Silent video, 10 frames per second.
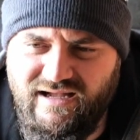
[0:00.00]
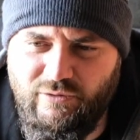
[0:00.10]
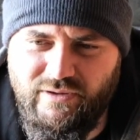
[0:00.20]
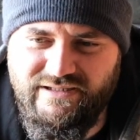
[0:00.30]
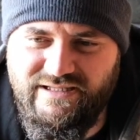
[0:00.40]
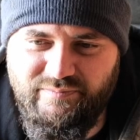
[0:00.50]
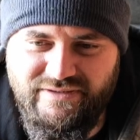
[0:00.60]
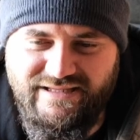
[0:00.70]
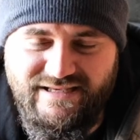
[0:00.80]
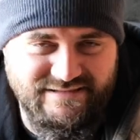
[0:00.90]
I want to keep
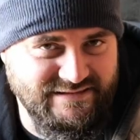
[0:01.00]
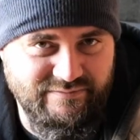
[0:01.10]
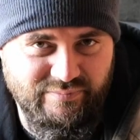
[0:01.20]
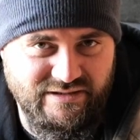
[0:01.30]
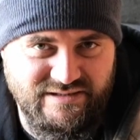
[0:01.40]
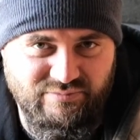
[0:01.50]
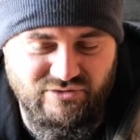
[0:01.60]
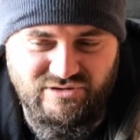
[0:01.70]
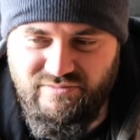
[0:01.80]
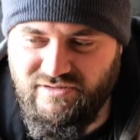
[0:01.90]
it as simple as
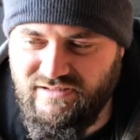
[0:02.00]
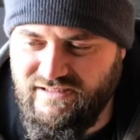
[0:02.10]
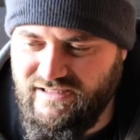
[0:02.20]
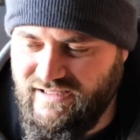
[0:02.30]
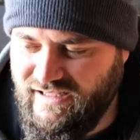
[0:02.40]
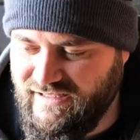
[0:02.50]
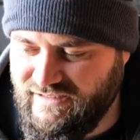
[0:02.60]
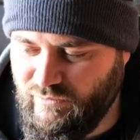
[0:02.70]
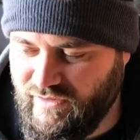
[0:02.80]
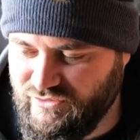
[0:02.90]
possible, and
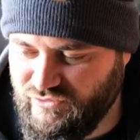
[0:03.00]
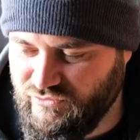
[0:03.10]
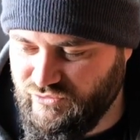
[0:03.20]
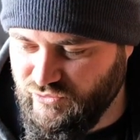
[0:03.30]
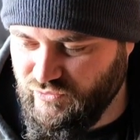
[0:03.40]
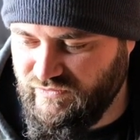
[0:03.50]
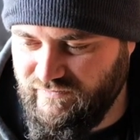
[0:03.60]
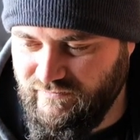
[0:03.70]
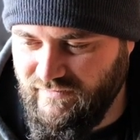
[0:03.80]
I want to do